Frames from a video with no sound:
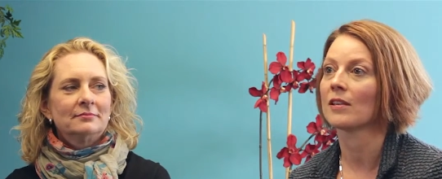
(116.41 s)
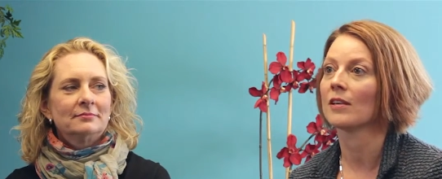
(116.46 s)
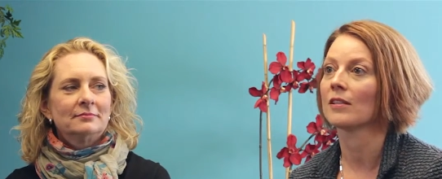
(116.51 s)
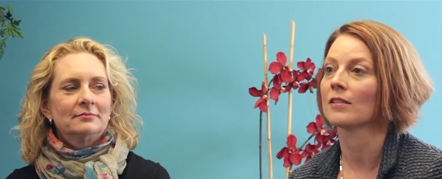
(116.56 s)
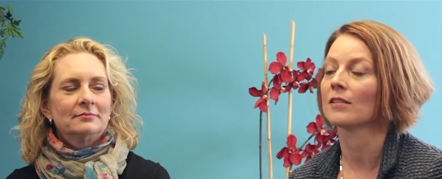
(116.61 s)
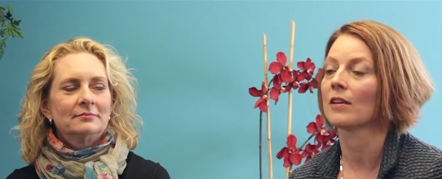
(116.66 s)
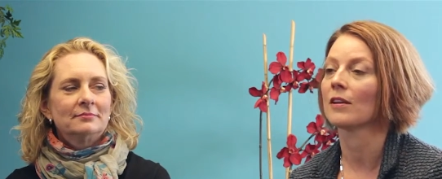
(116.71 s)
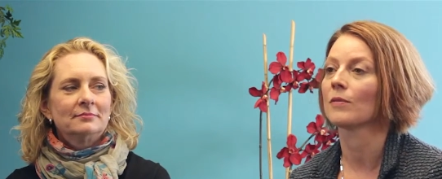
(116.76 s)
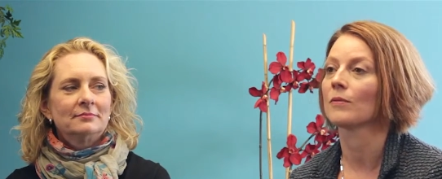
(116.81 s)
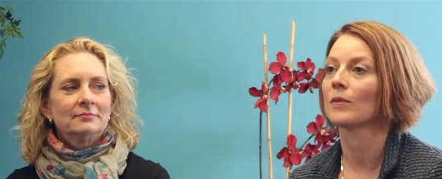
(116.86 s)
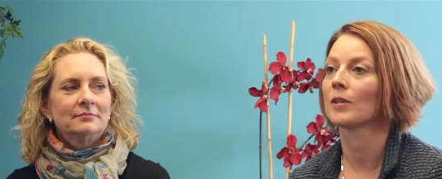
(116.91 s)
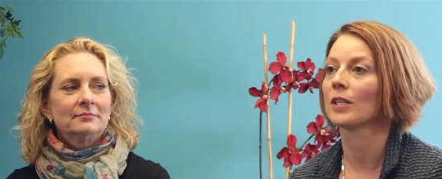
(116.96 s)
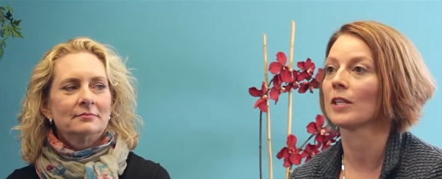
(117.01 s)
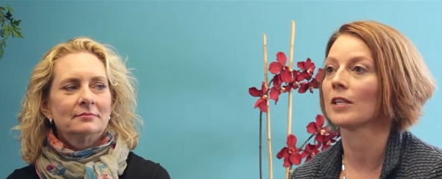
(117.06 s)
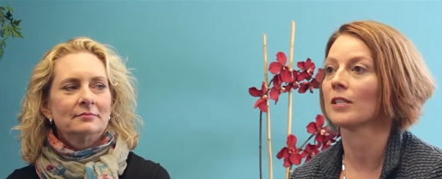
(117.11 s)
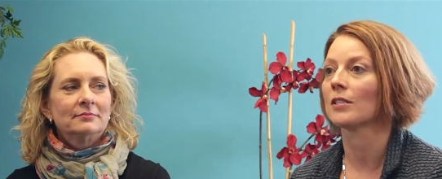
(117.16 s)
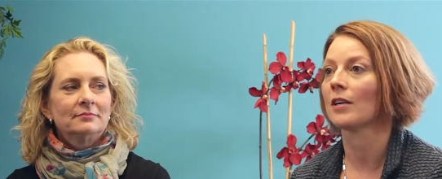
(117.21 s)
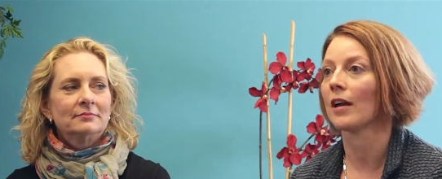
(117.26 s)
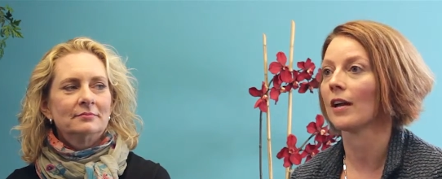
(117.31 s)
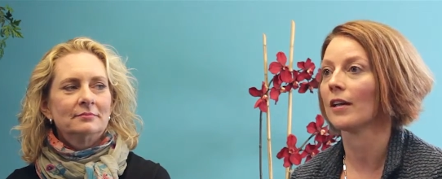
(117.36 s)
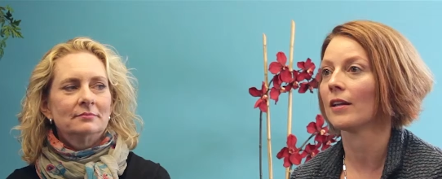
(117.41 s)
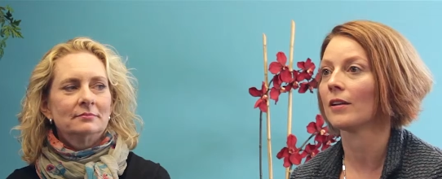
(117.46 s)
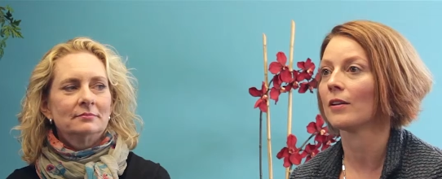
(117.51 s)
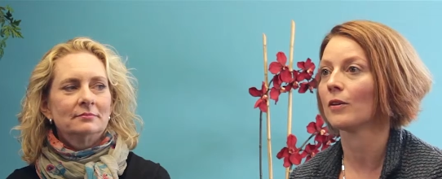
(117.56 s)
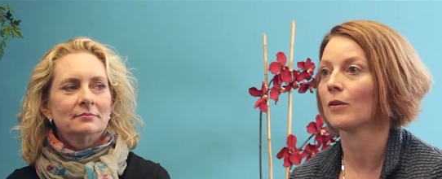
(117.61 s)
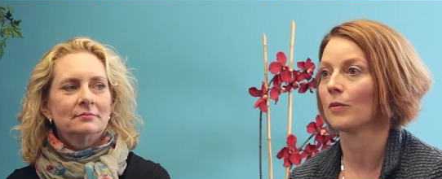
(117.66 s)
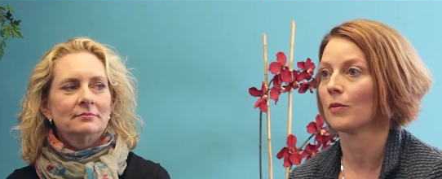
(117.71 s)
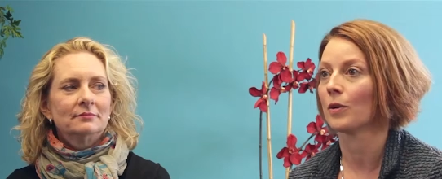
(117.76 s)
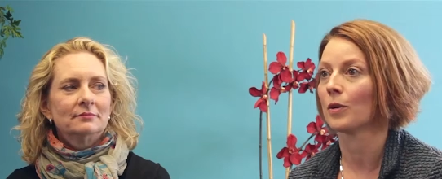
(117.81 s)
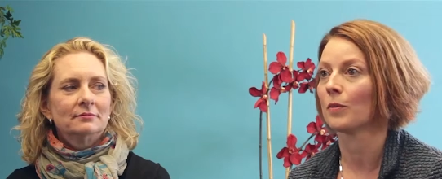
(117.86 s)
Speaker 1: It's a really tight
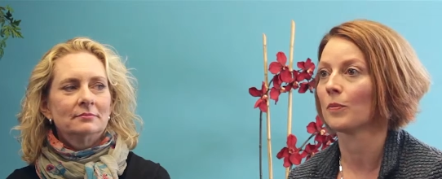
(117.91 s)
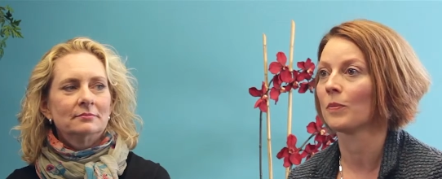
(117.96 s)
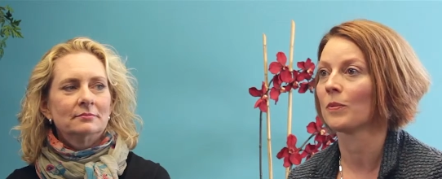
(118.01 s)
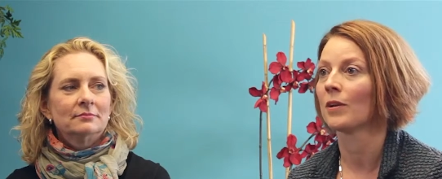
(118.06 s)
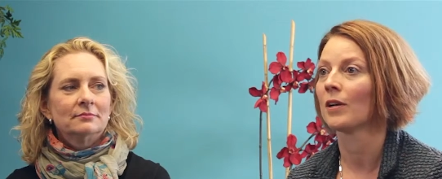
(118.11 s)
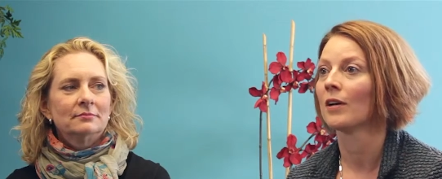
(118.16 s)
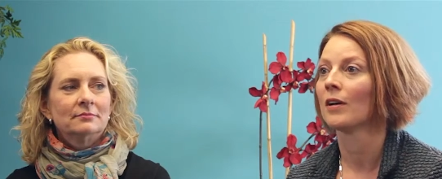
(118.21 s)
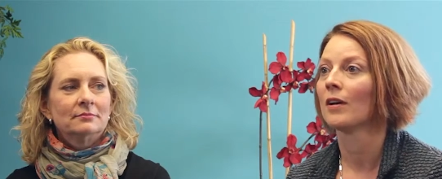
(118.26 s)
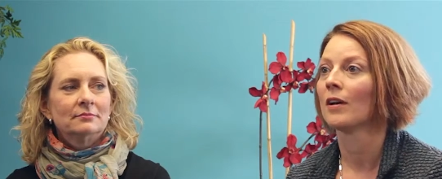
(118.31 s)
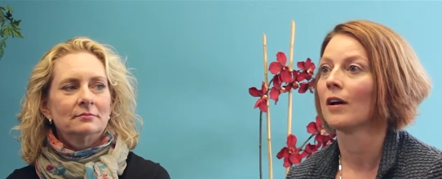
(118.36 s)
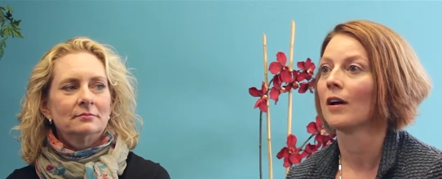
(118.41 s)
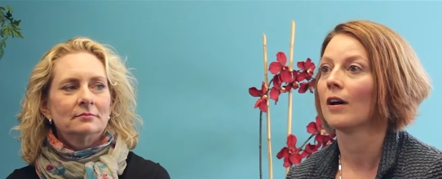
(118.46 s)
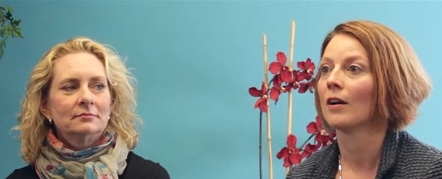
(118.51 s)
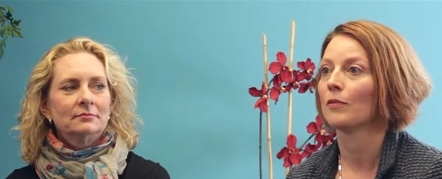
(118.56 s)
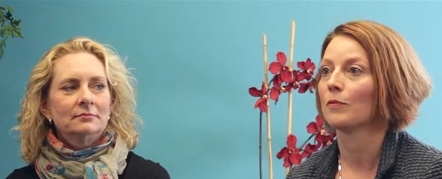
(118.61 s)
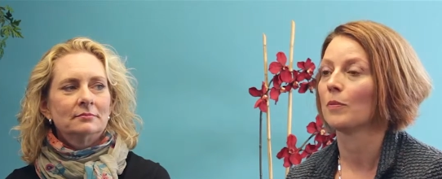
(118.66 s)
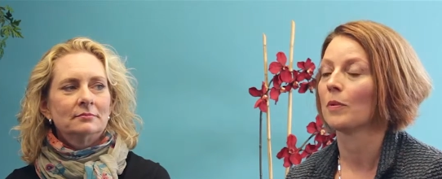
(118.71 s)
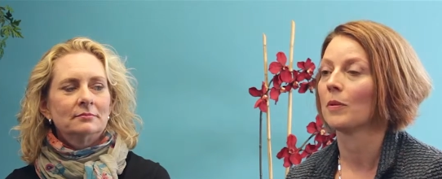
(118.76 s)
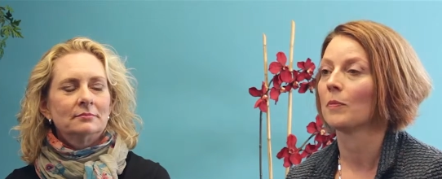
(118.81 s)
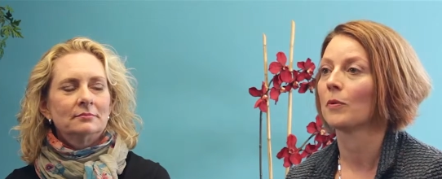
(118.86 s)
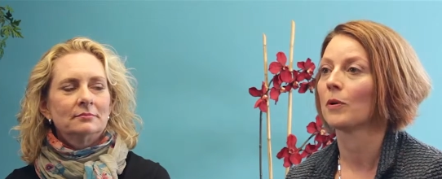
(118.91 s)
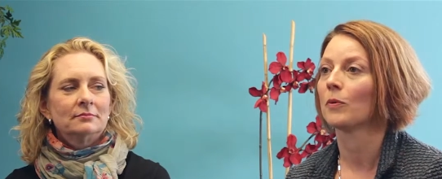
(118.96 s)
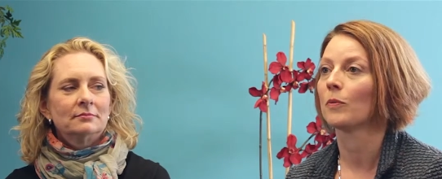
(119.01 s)
group of people.